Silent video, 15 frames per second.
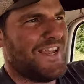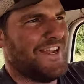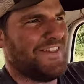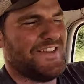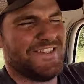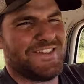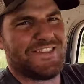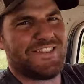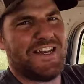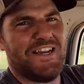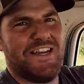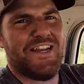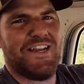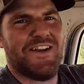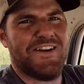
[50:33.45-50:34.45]
And this
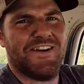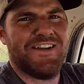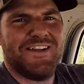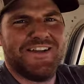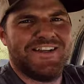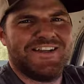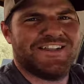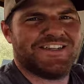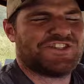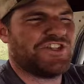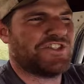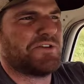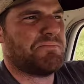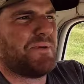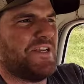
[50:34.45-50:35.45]
seat here, it's
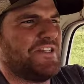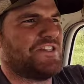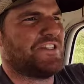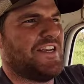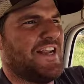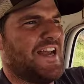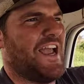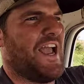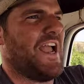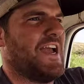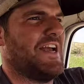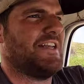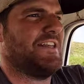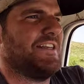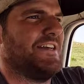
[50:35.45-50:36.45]
just a bench seat I
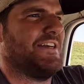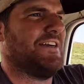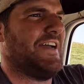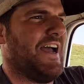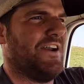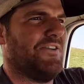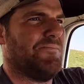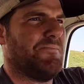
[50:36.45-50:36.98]
had out